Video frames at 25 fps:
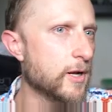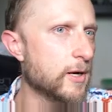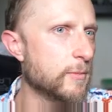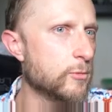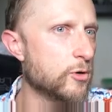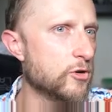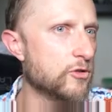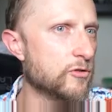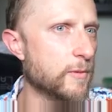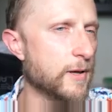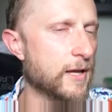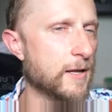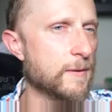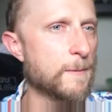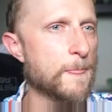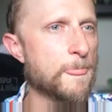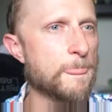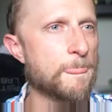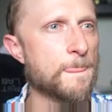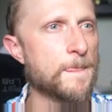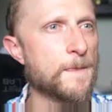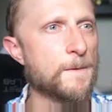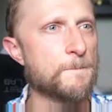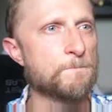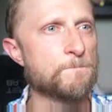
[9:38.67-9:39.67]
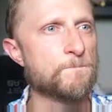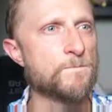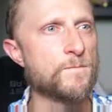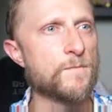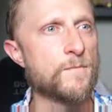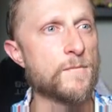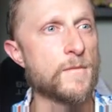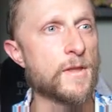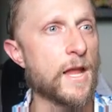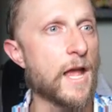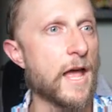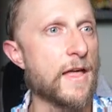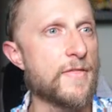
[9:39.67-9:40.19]
bit of movement.
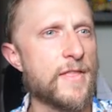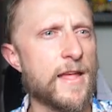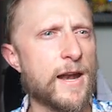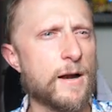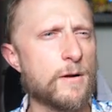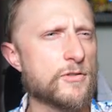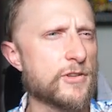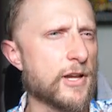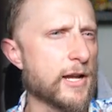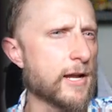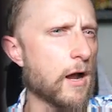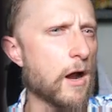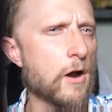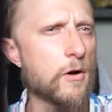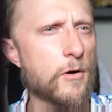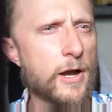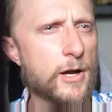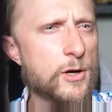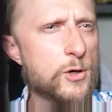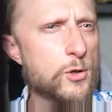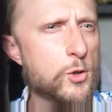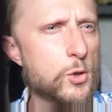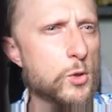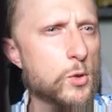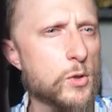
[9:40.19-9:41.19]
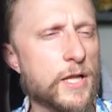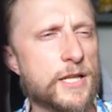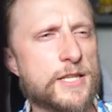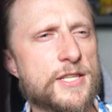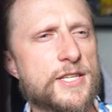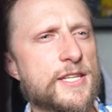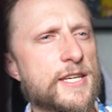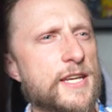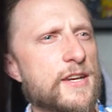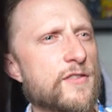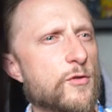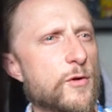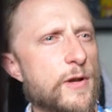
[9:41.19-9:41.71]
And then I was like, all right, cool. Let's
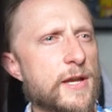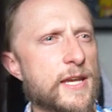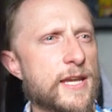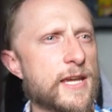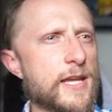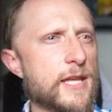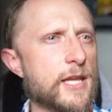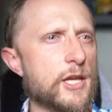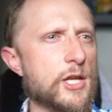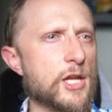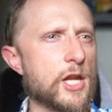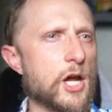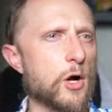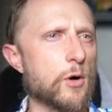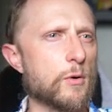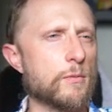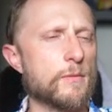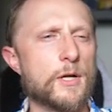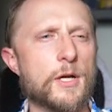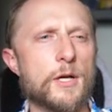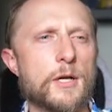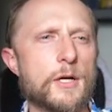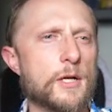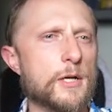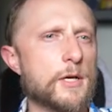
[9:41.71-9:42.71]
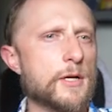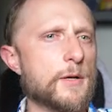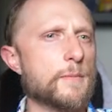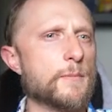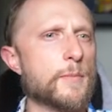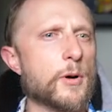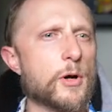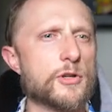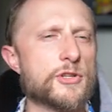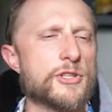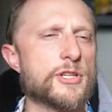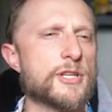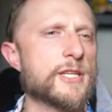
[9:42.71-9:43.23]
see if we can get, you know,
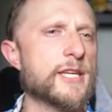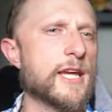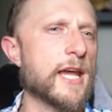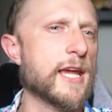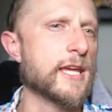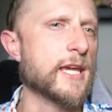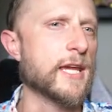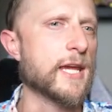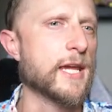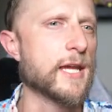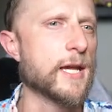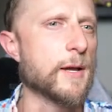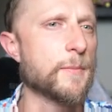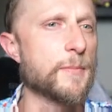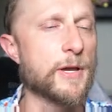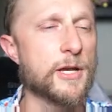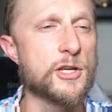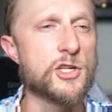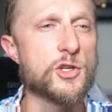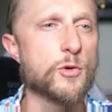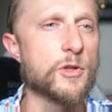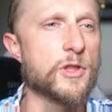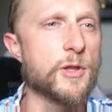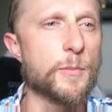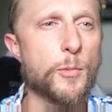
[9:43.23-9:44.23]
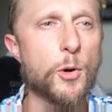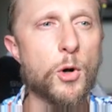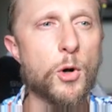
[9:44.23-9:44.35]
person taking a picture with a